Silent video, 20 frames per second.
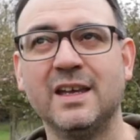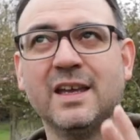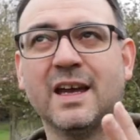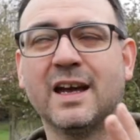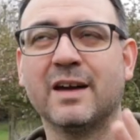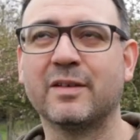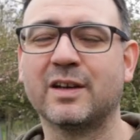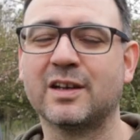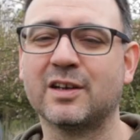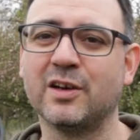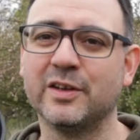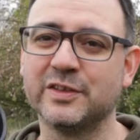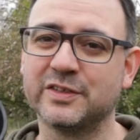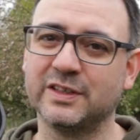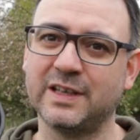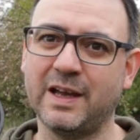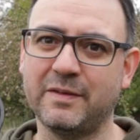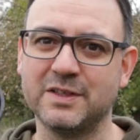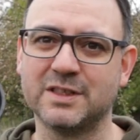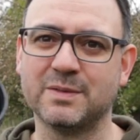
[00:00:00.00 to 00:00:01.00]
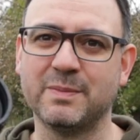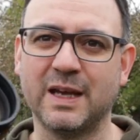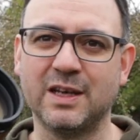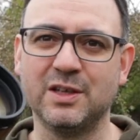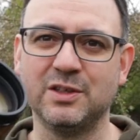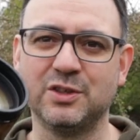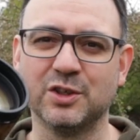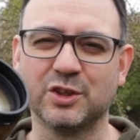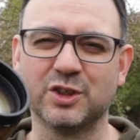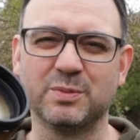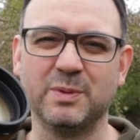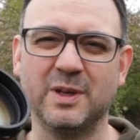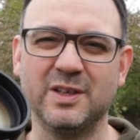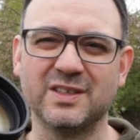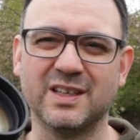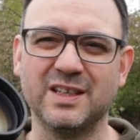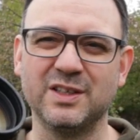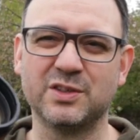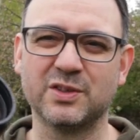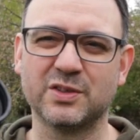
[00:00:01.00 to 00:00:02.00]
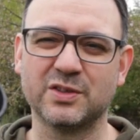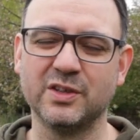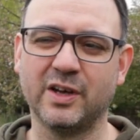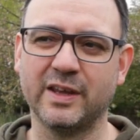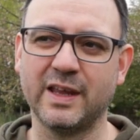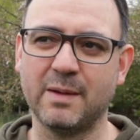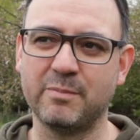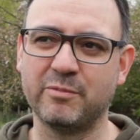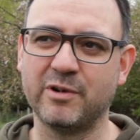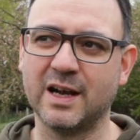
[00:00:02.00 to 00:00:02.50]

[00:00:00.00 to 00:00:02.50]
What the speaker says: You have constantly having to make adjustments, and it's just not that